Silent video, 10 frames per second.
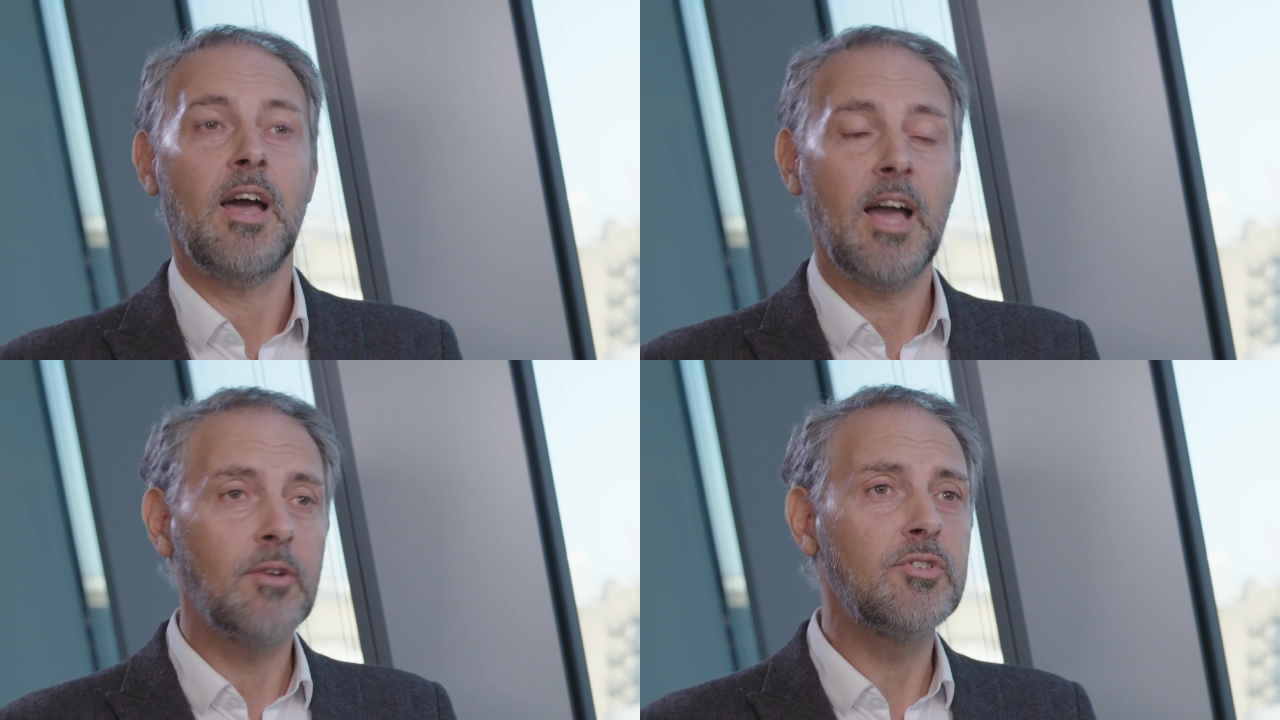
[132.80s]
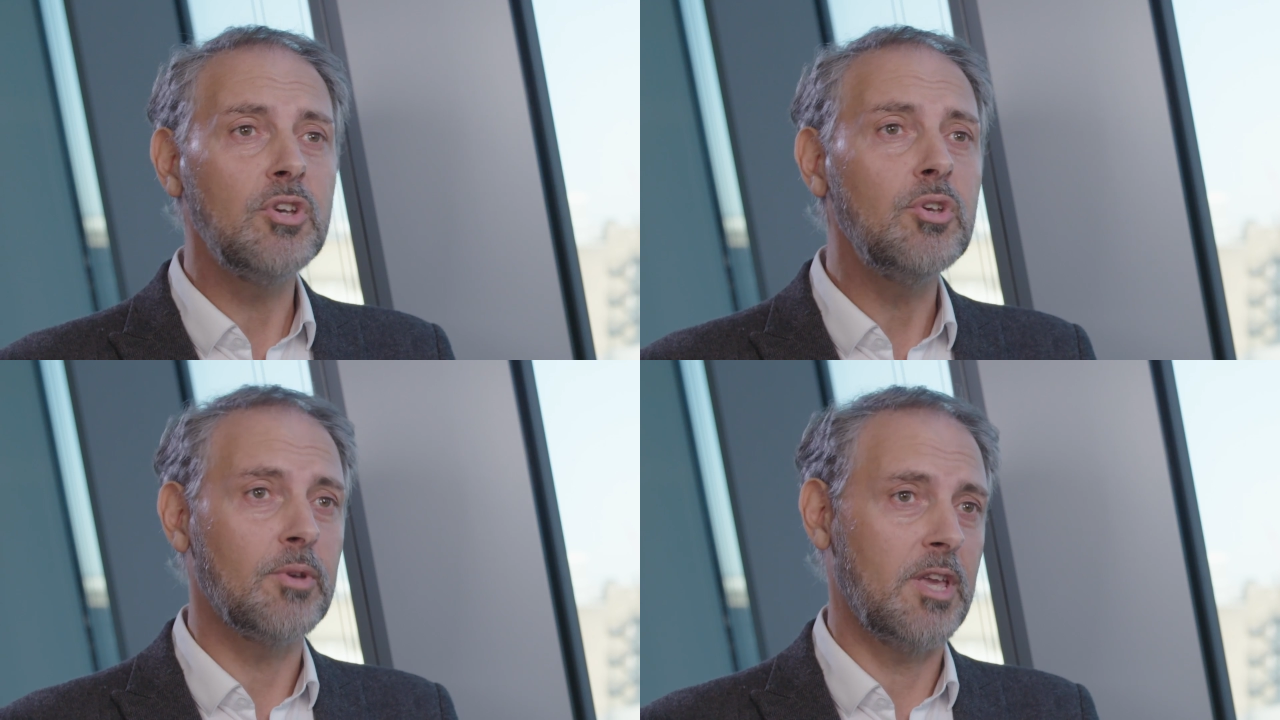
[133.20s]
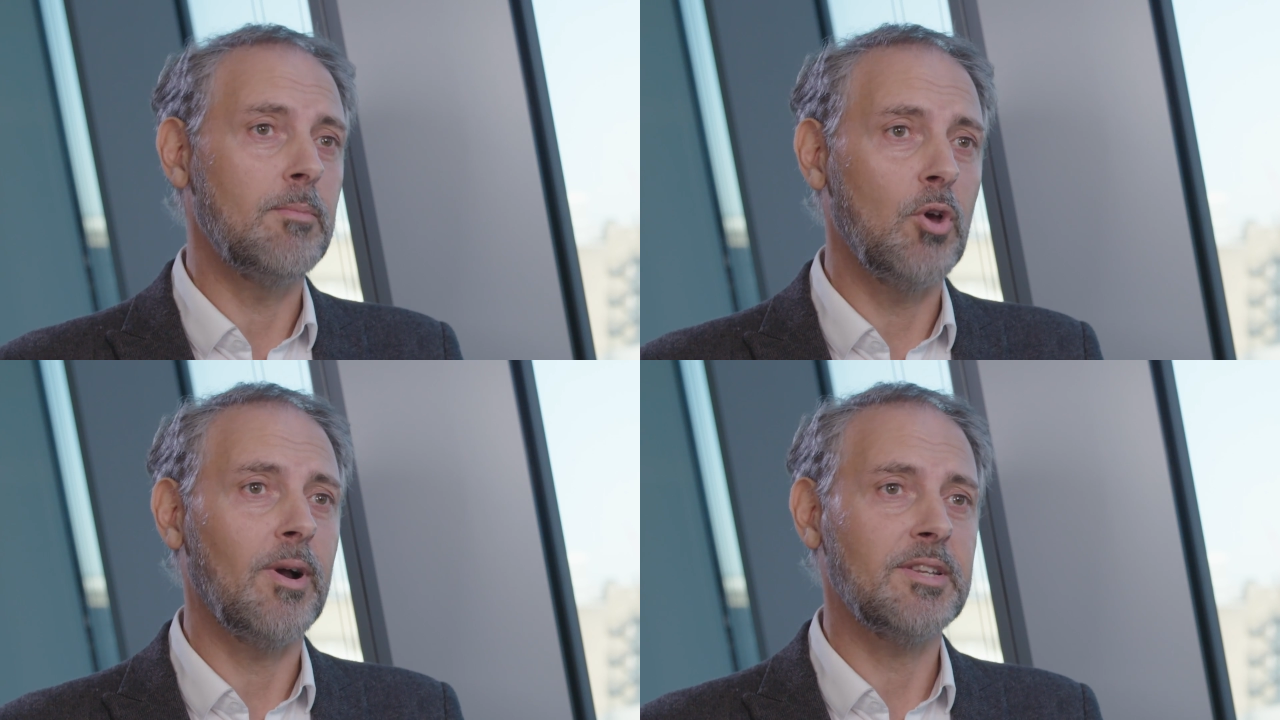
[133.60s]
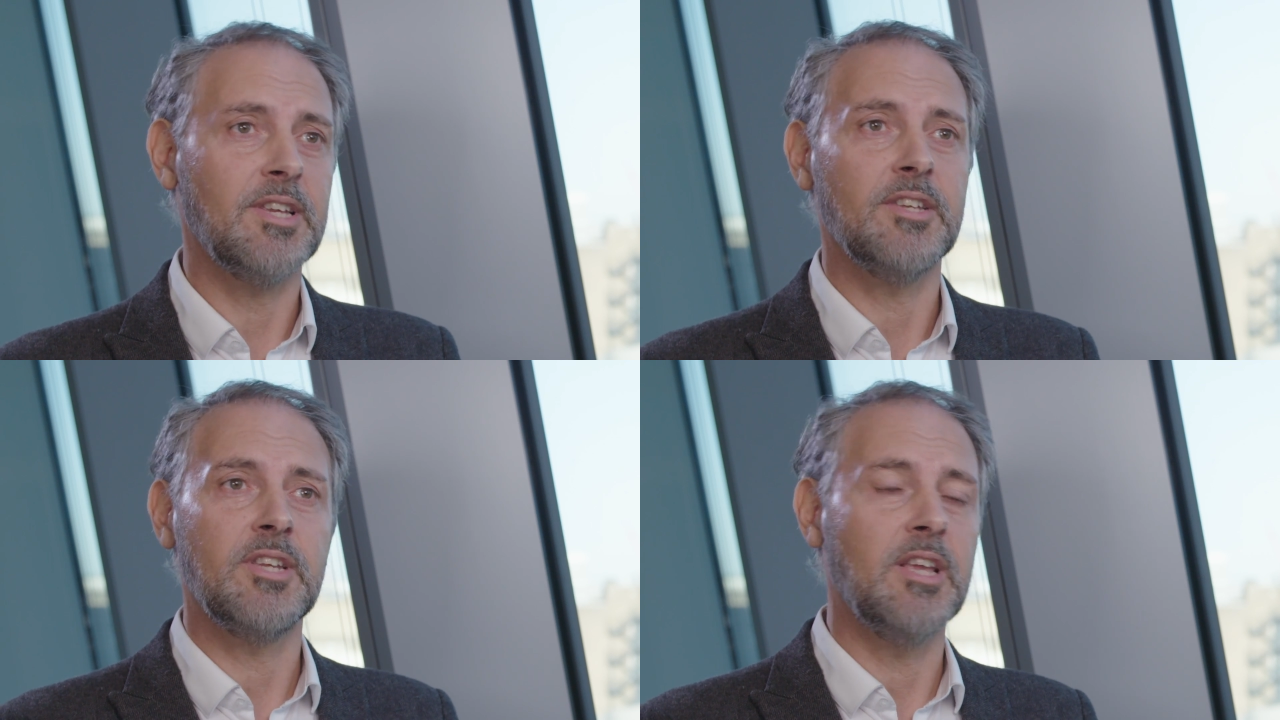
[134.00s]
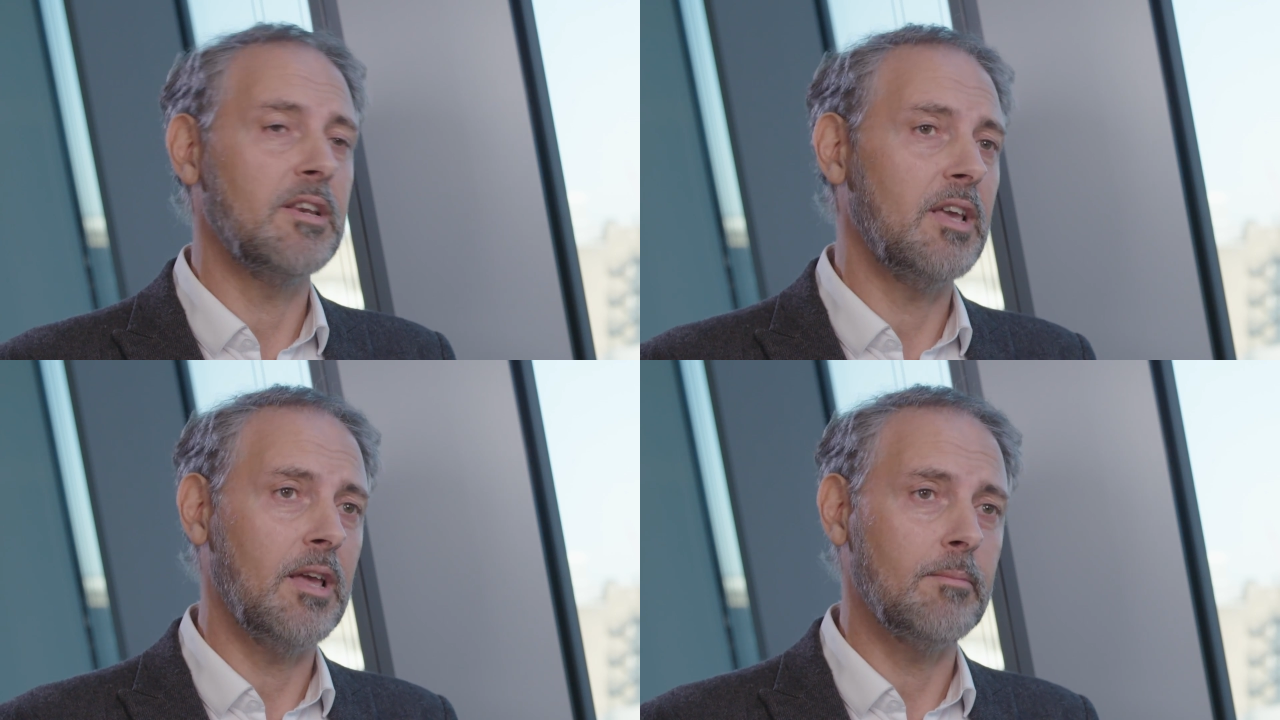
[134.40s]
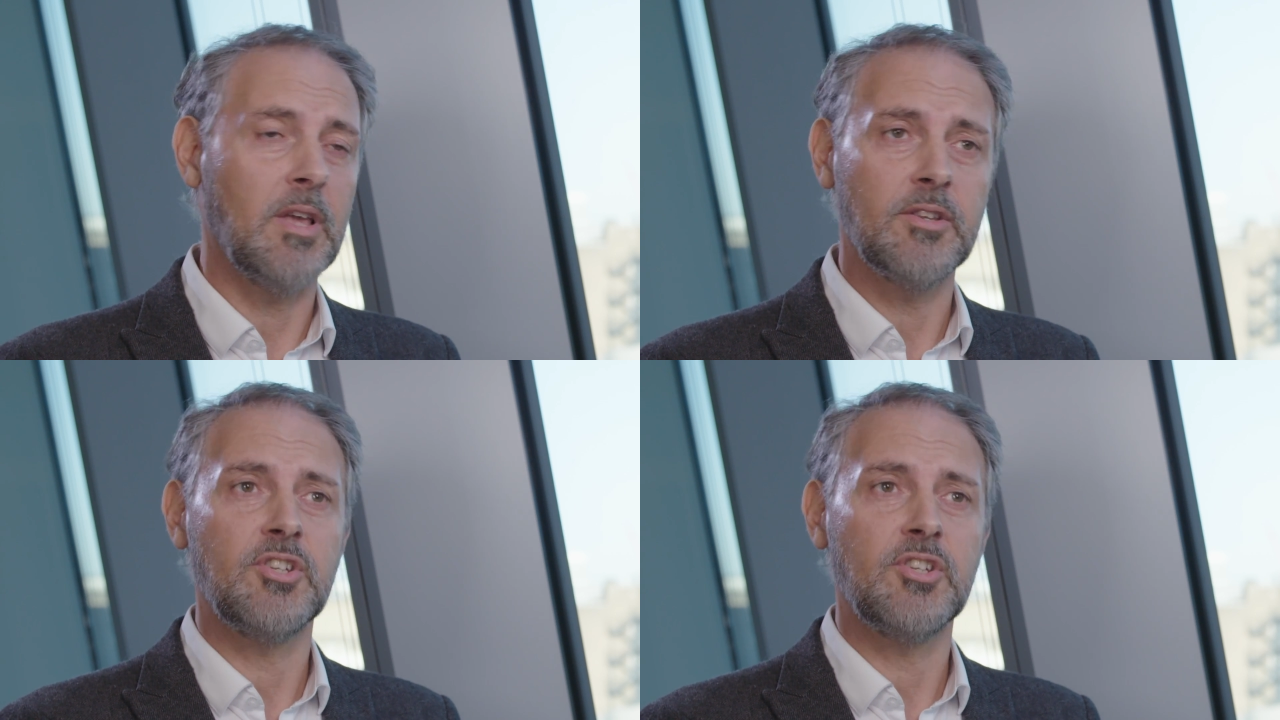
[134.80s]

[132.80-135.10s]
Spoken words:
How do you keep your assets in